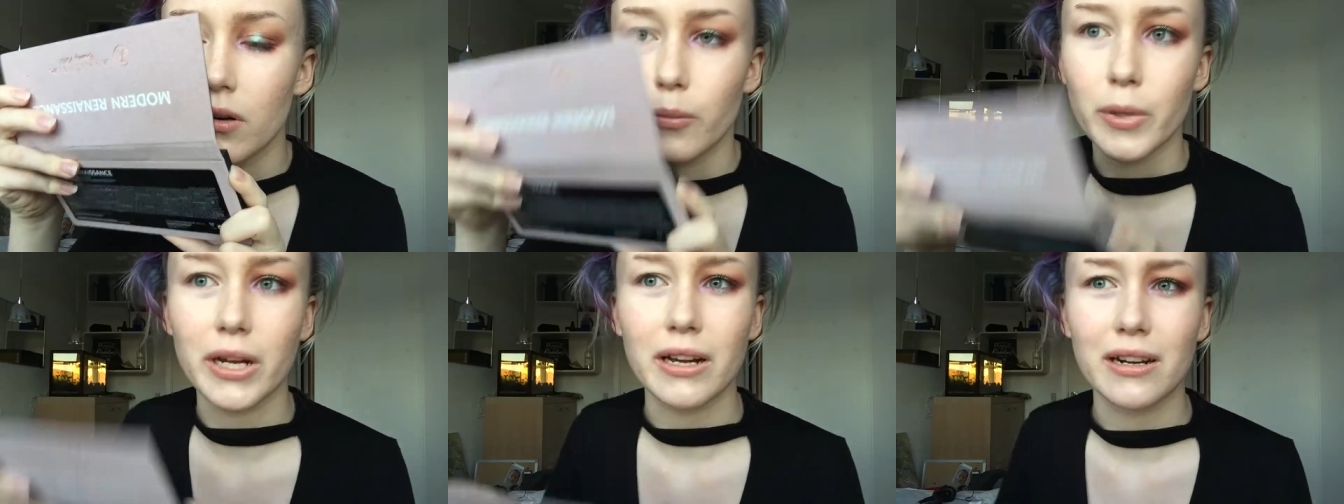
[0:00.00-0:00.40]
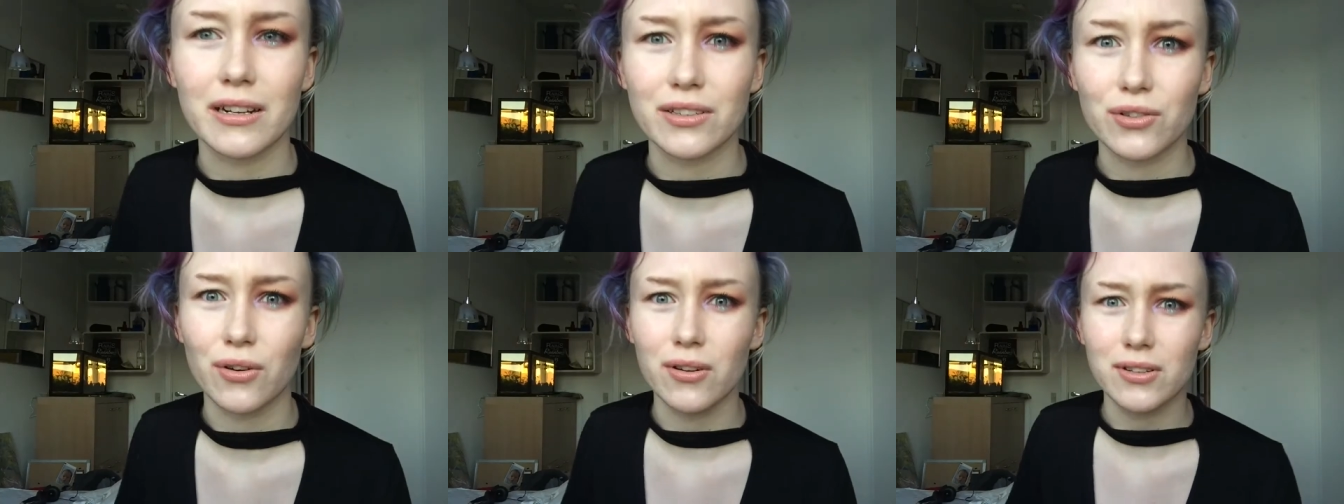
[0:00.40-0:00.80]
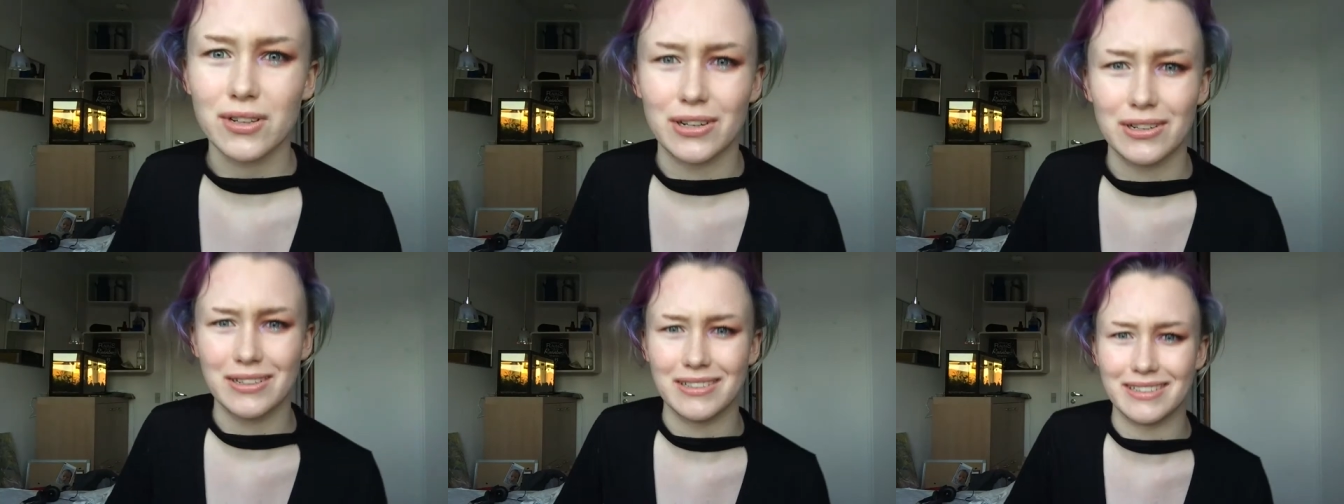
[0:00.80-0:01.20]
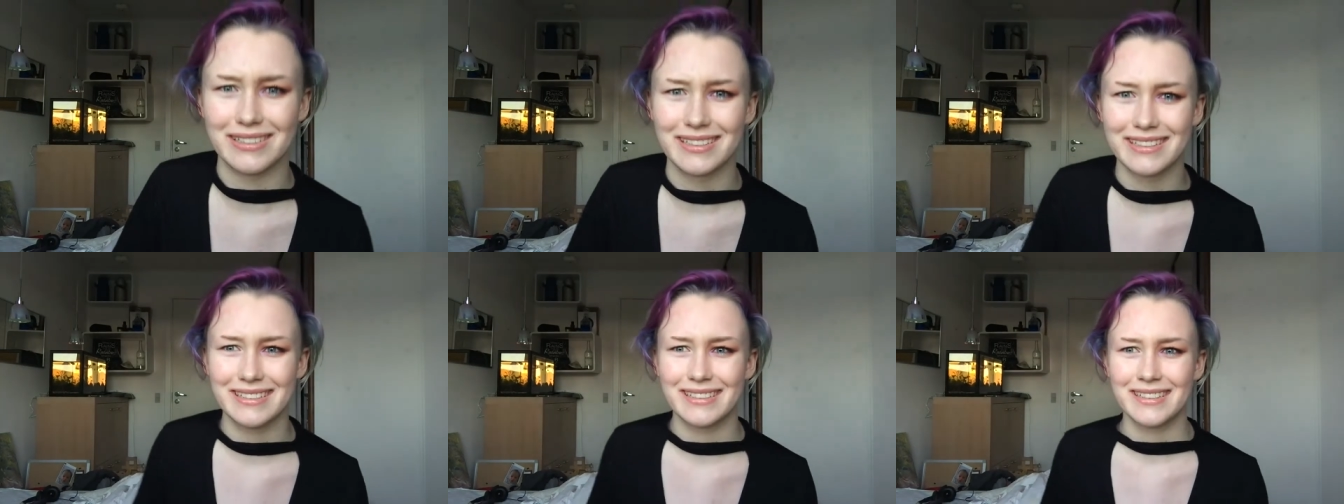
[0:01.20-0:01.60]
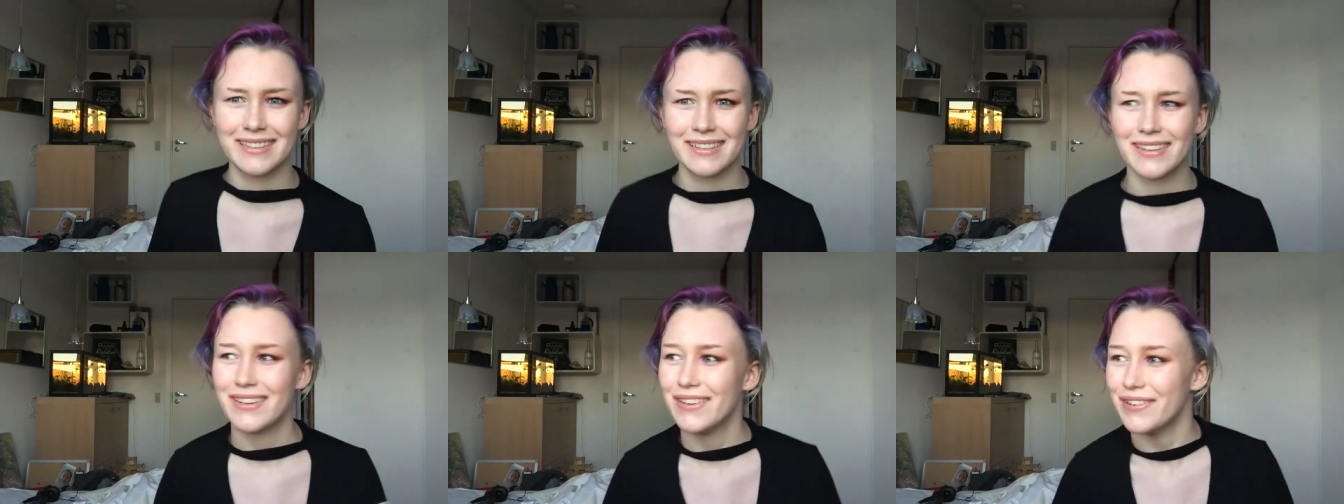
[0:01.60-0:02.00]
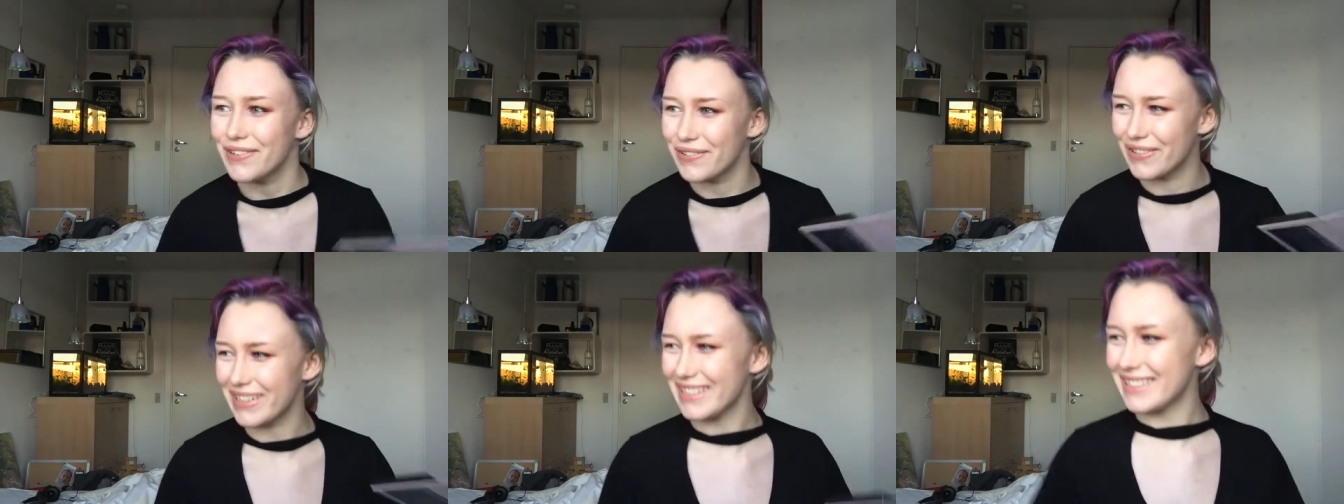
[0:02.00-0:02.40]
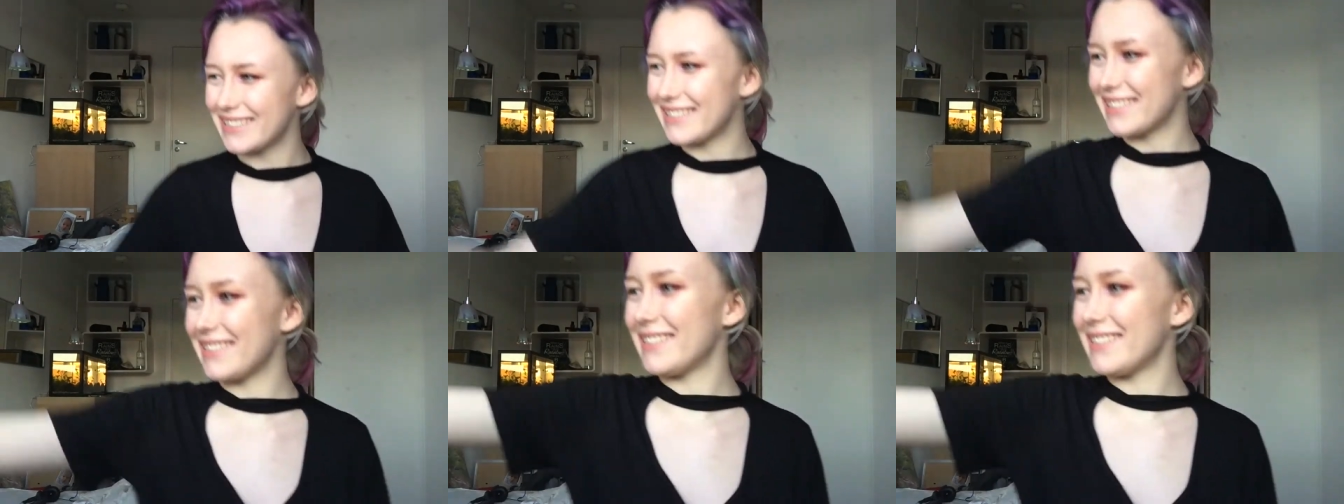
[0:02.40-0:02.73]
oh my god it's all gone what